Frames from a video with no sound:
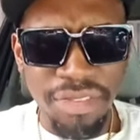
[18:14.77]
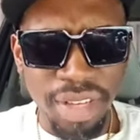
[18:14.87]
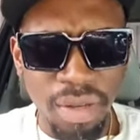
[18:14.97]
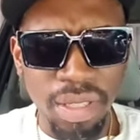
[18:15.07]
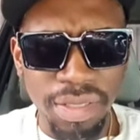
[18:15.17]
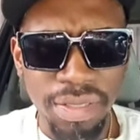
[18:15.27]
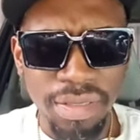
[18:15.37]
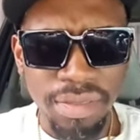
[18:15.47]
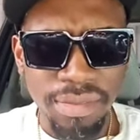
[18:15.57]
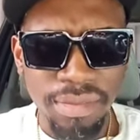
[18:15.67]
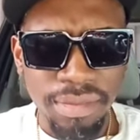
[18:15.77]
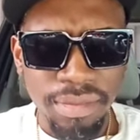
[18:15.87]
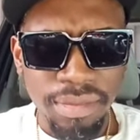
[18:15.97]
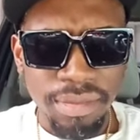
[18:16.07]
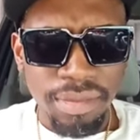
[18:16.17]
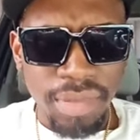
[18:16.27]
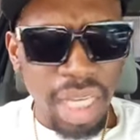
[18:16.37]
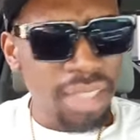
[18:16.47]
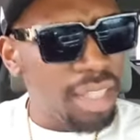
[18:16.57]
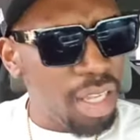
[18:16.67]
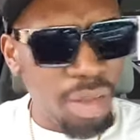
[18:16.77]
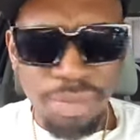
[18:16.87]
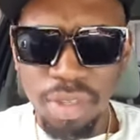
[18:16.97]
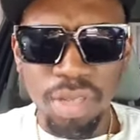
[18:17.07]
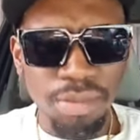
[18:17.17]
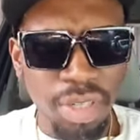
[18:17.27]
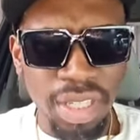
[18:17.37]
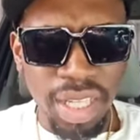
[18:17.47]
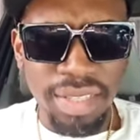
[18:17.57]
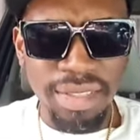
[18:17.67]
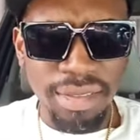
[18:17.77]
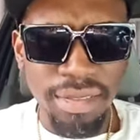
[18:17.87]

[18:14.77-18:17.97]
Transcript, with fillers: forward. I still uptown Mondays.